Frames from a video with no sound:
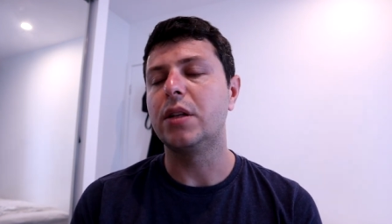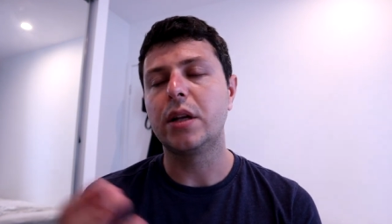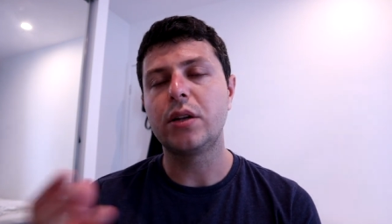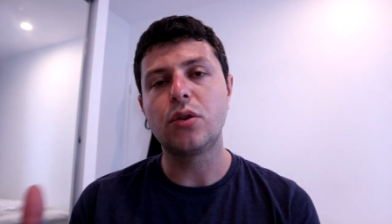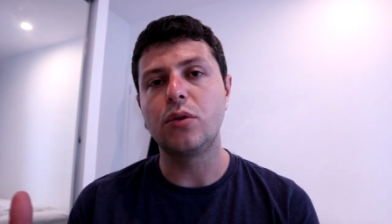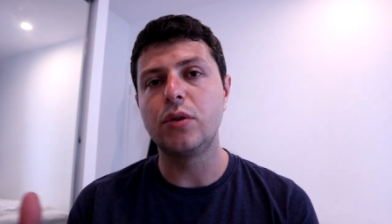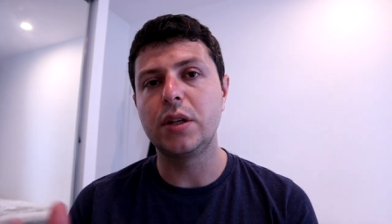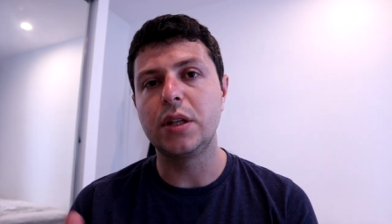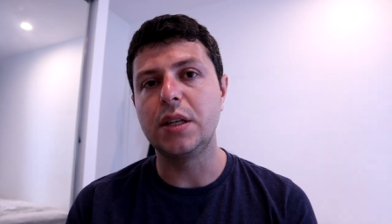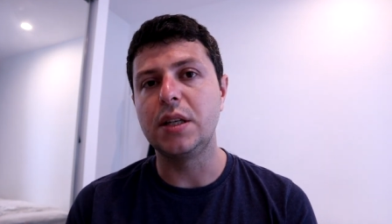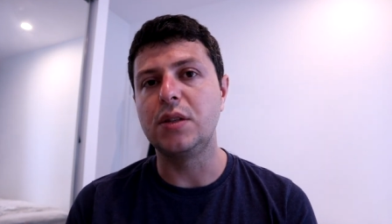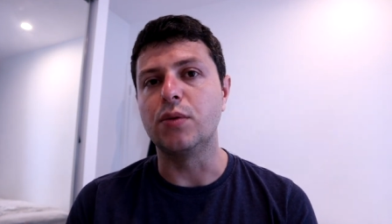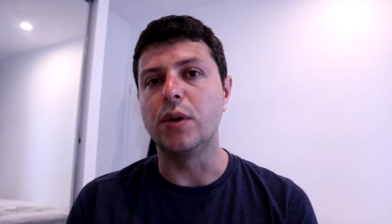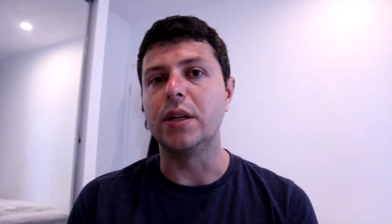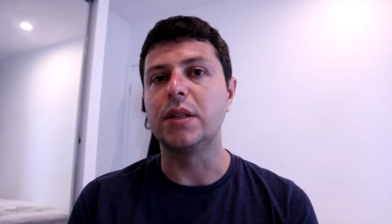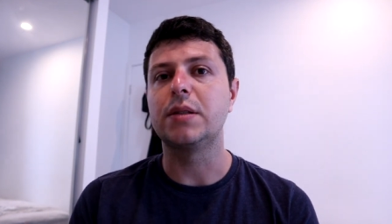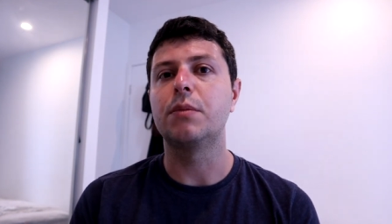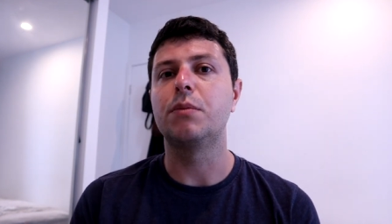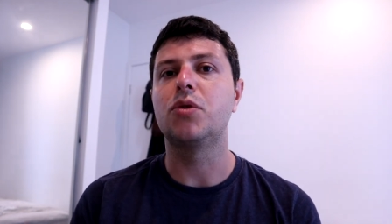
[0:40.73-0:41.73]
Not only these
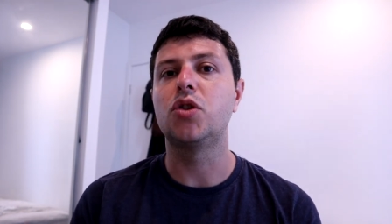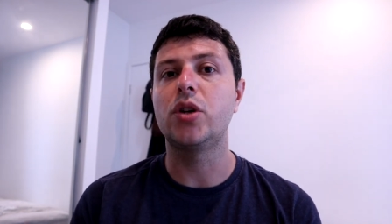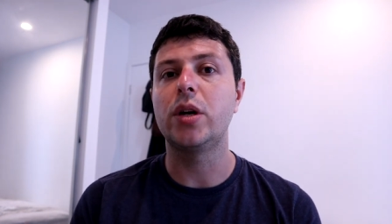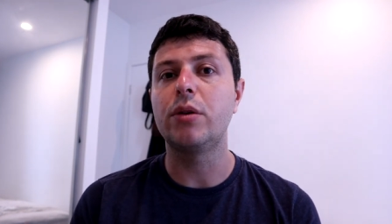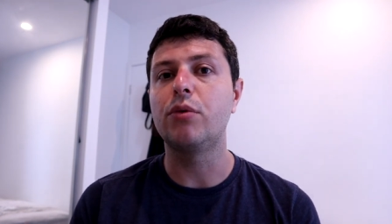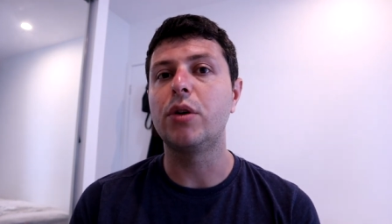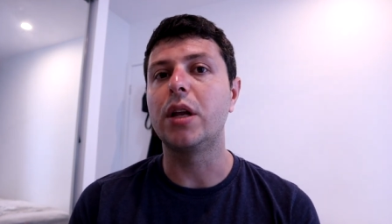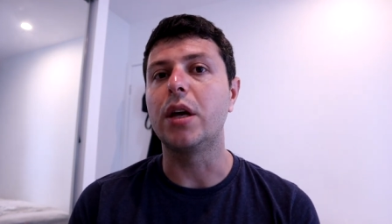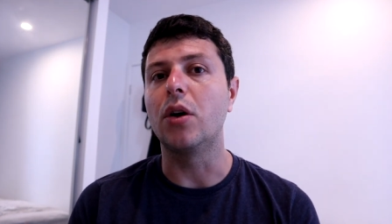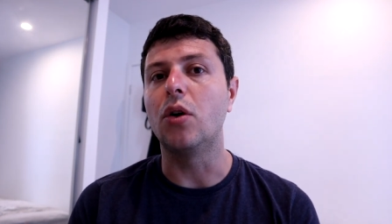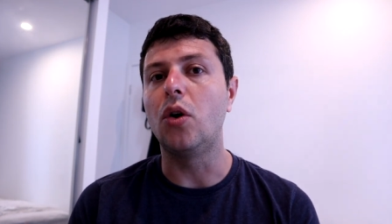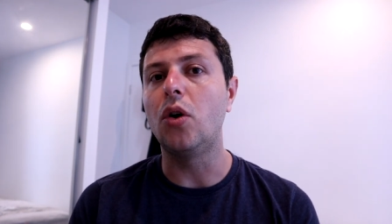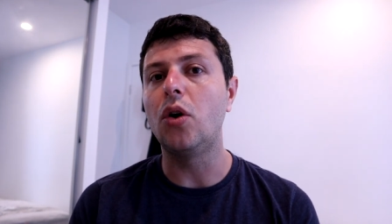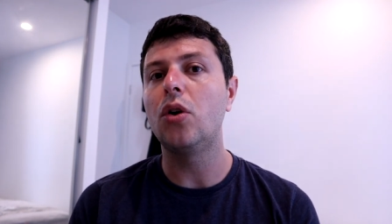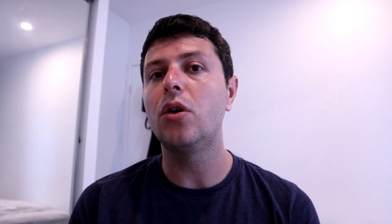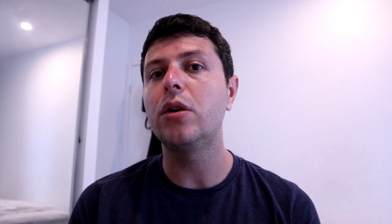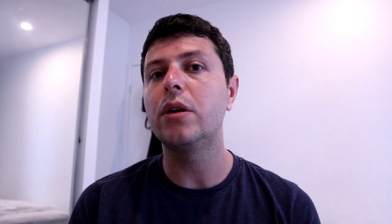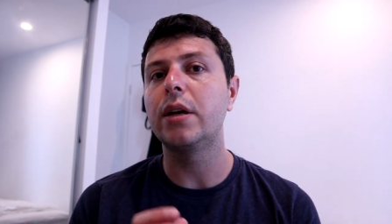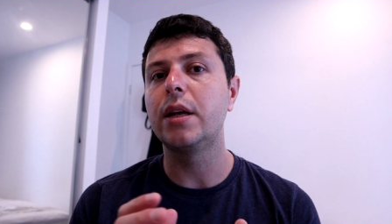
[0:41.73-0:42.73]
ones, generally
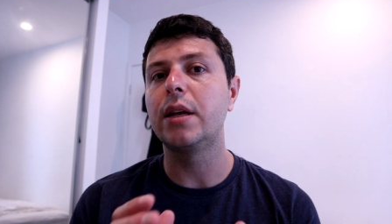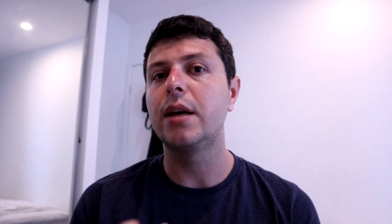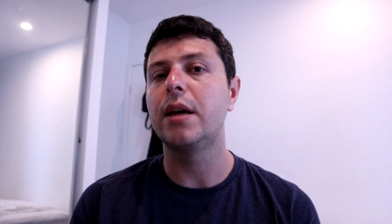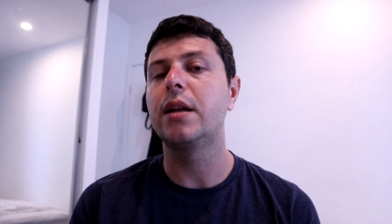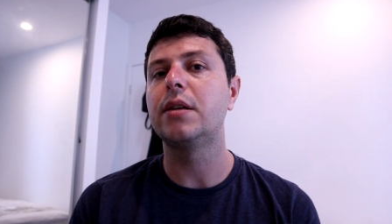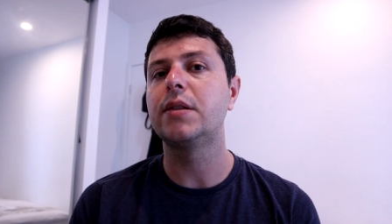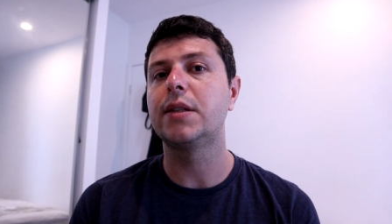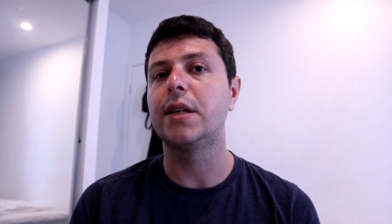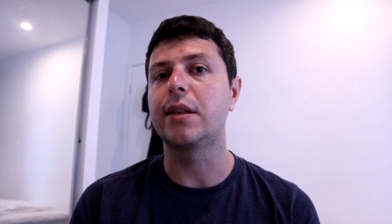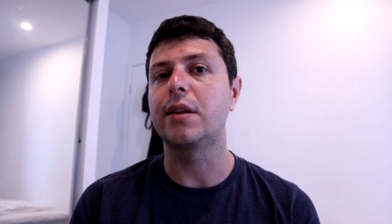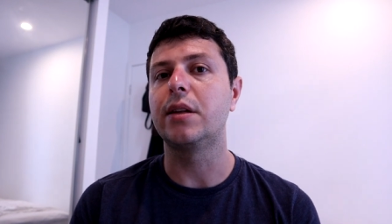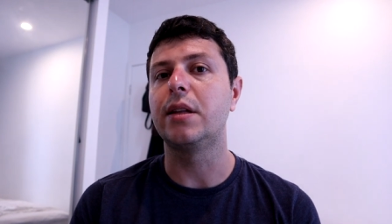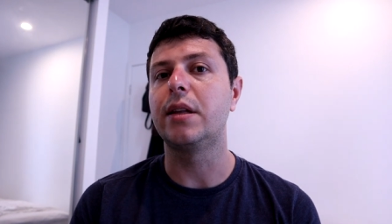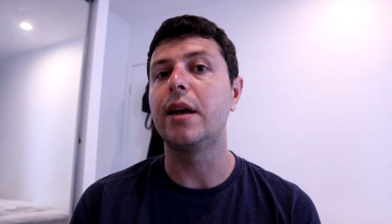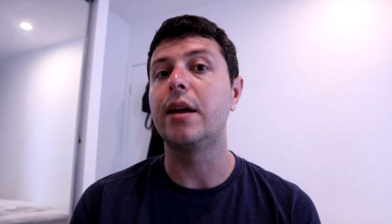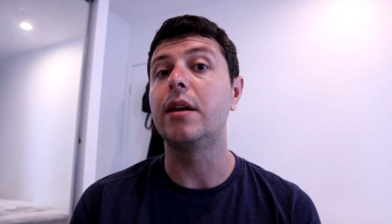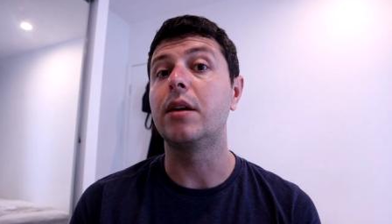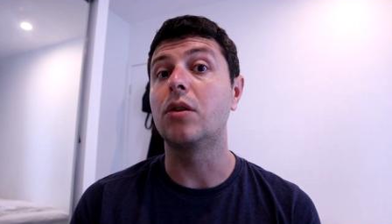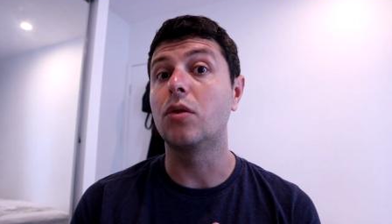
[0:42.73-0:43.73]
all inhalers that
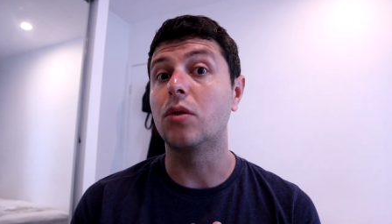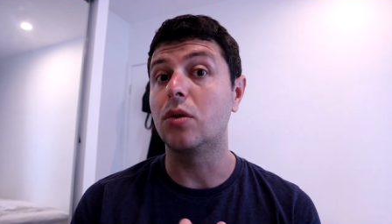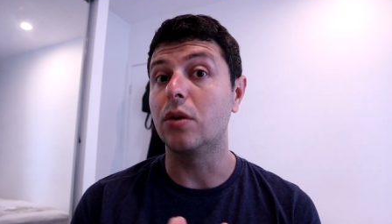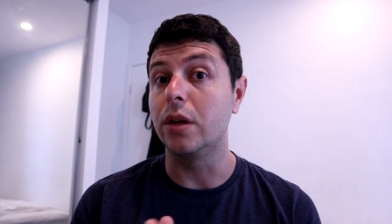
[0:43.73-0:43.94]
contain